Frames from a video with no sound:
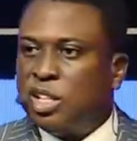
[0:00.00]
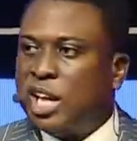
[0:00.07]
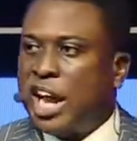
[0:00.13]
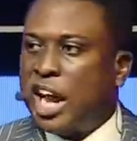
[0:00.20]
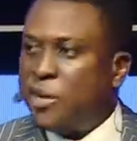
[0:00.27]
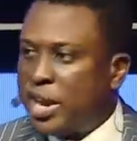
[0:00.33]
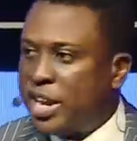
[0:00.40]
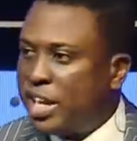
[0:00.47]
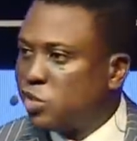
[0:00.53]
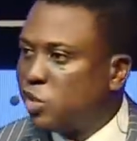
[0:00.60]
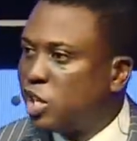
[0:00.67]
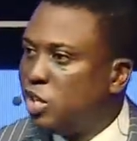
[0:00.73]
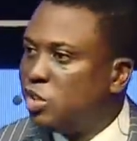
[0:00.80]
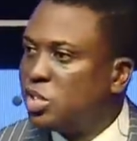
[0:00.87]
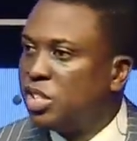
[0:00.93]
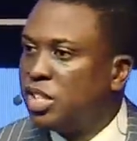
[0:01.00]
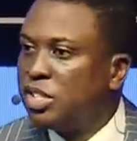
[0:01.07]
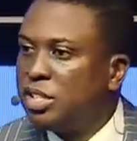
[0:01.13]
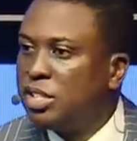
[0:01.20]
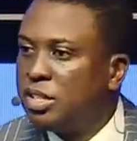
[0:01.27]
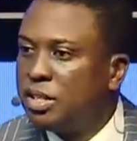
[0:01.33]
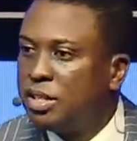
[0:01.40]
Are you ready as we close this?
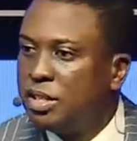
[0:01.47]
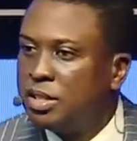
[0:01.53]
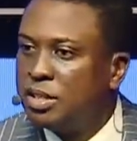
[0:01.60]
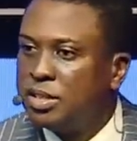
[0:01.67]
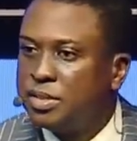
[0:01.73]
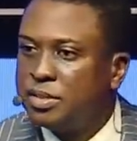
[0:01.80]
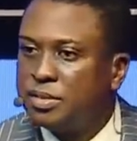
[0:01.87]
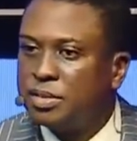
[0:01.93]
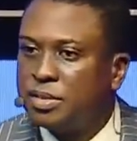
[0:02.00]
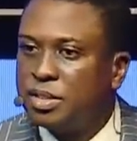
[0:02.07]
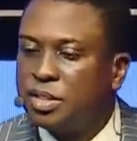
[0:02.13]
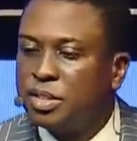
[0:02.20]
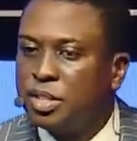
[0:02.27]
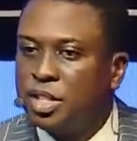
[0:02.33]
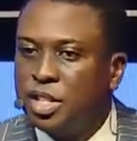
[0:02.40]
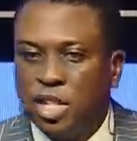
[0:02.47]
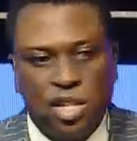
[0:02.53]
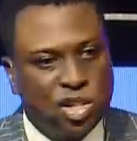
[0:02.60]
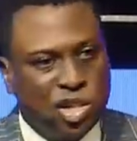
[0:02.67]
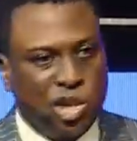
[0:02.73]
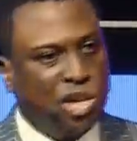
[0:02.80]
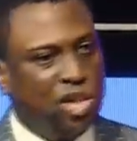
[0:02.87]

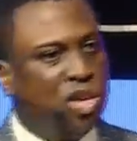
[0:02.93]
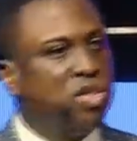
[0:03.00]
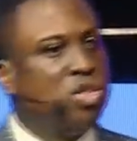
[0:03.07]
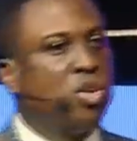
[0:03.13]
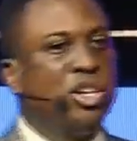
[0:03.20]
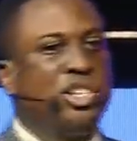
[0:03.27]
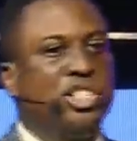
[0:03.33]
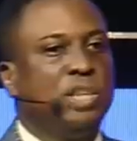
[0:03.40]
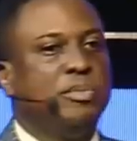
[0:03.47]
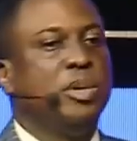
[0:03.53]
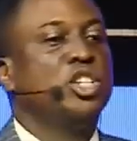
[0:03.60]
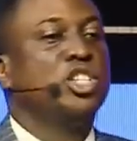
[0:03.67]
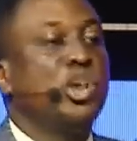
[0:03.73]
So you know growth is important.